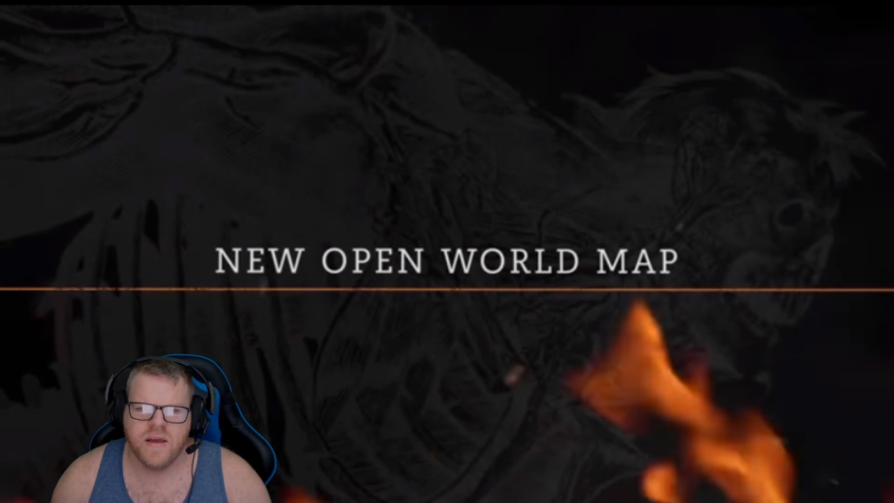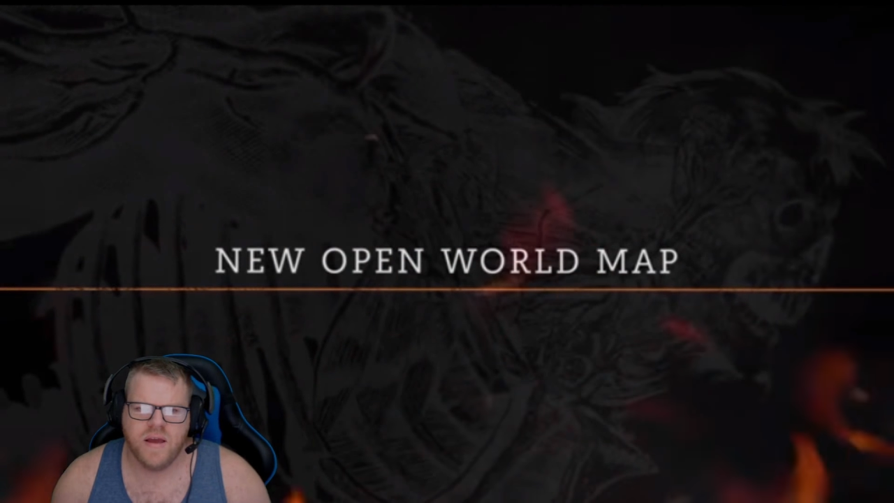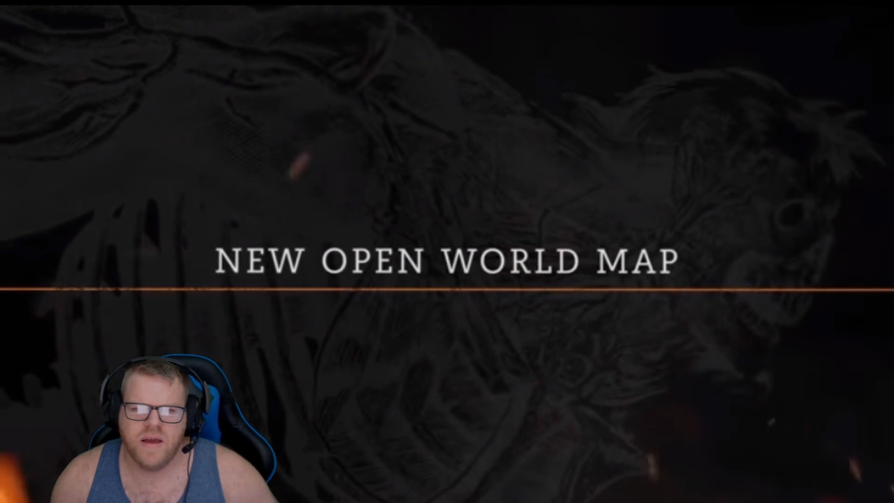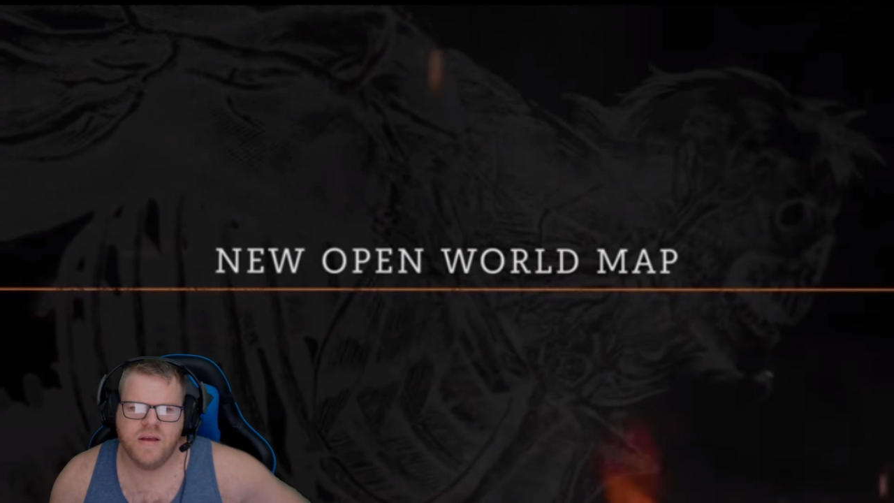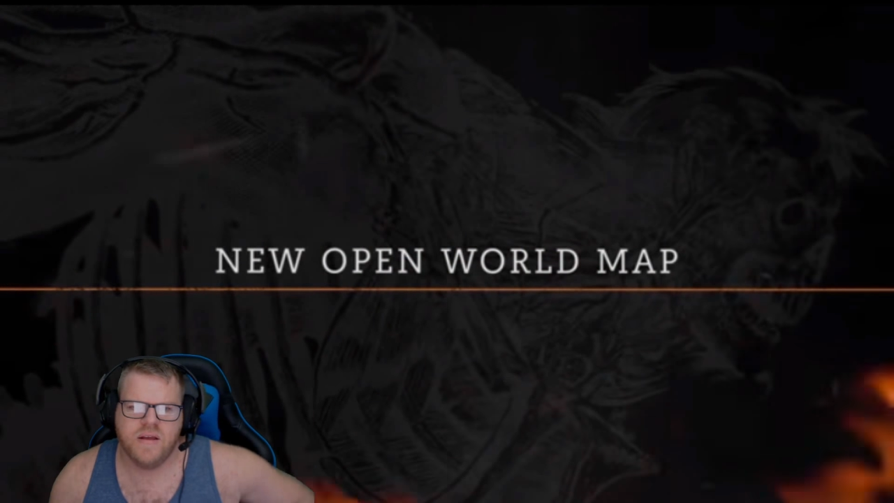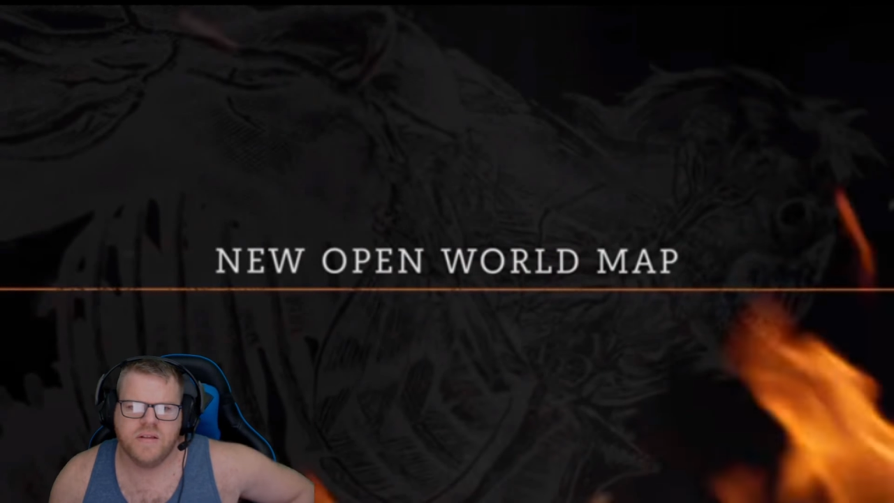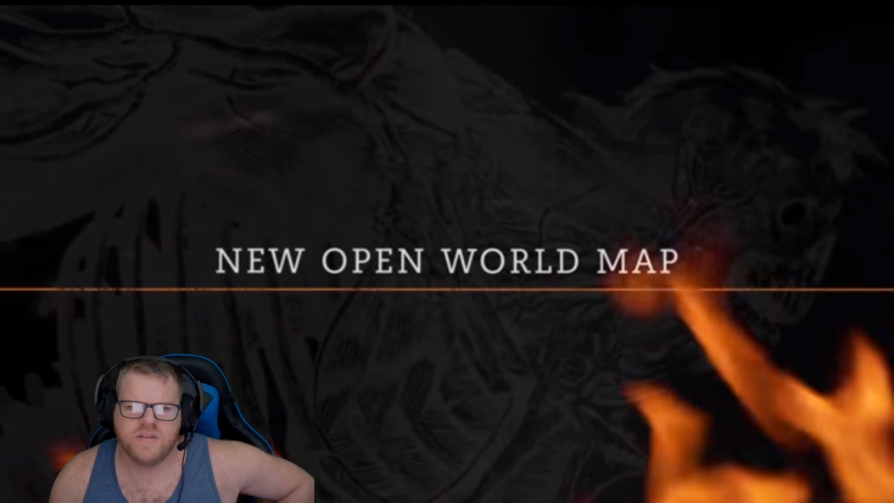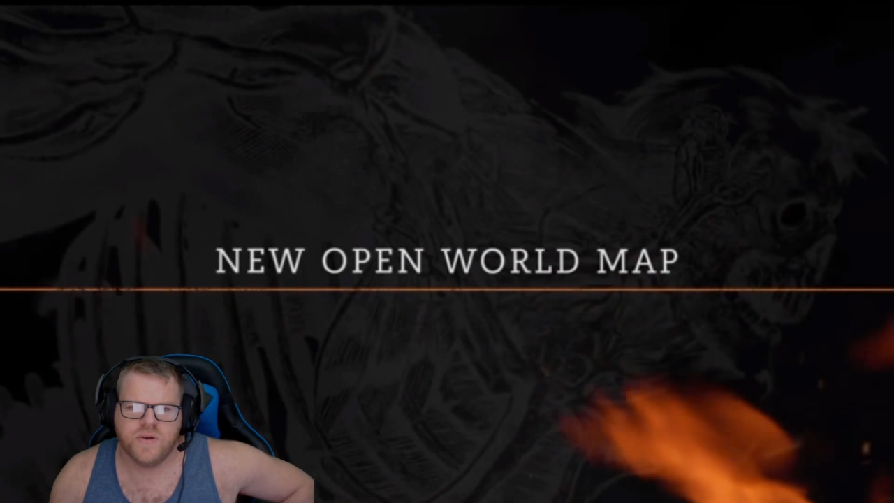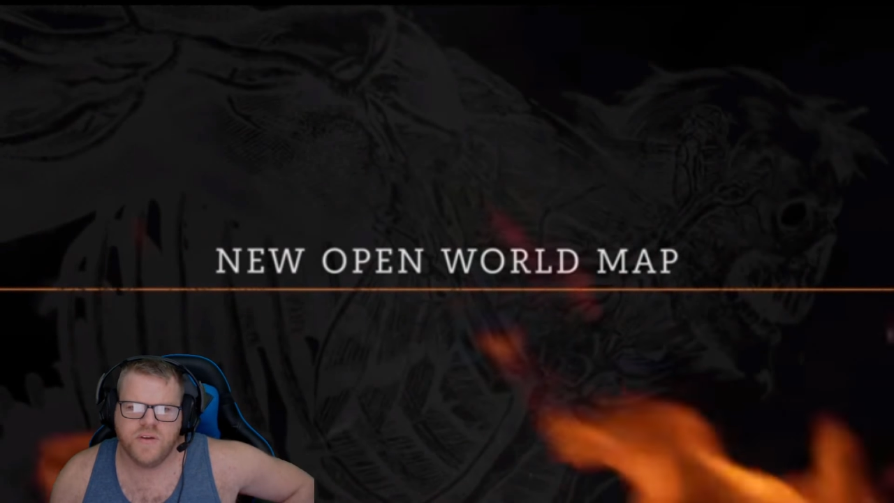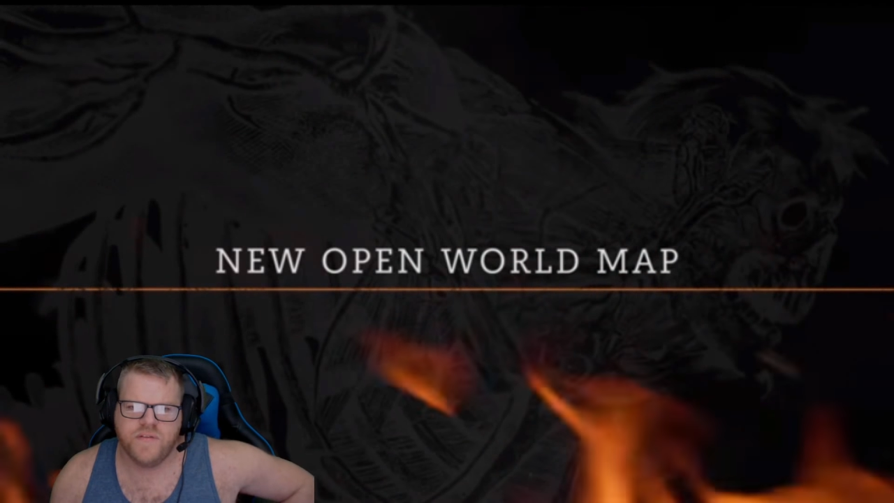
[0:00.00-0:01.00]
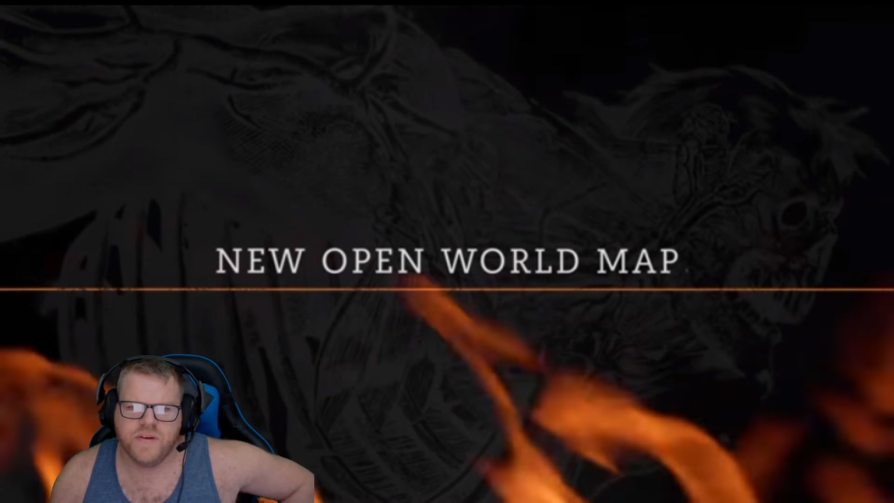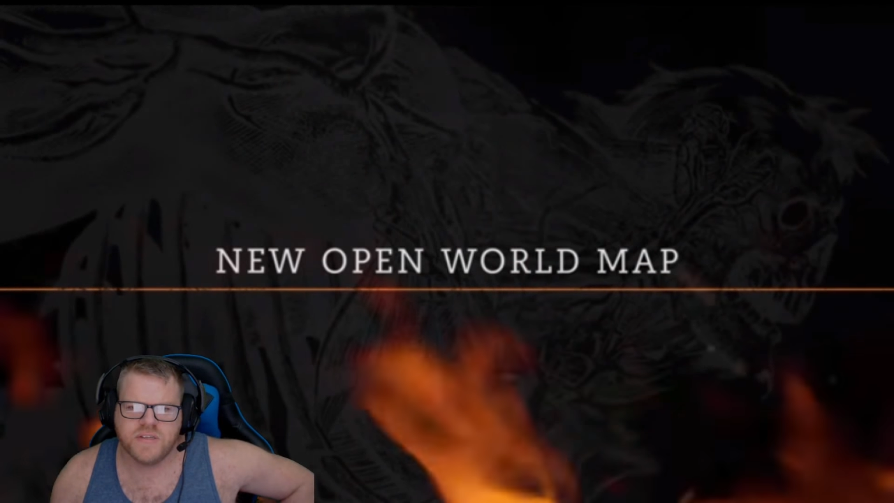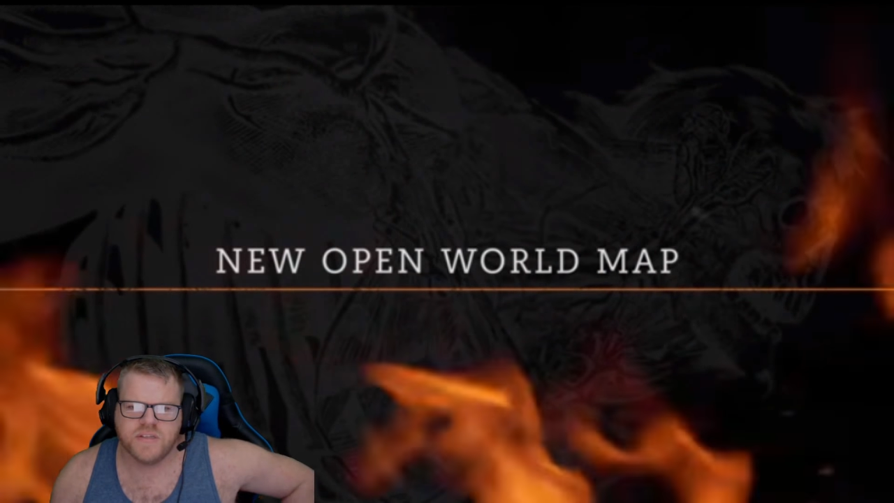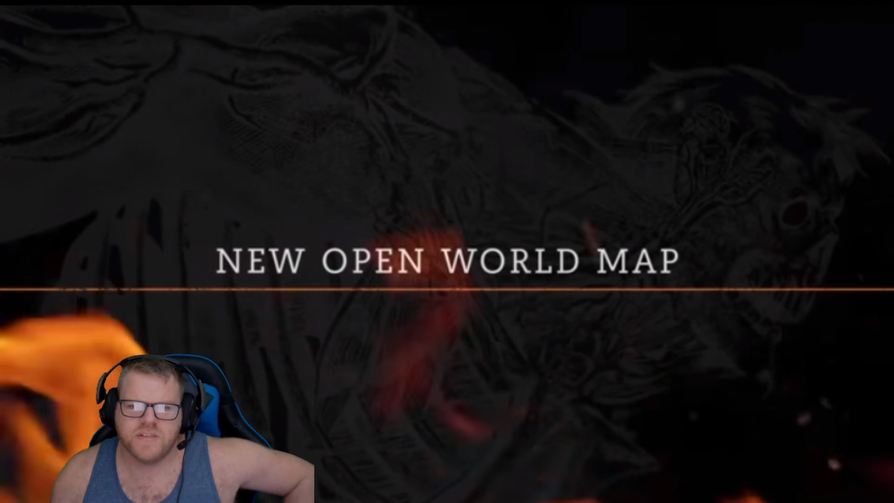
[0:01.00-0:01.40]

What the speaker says: The story focuses on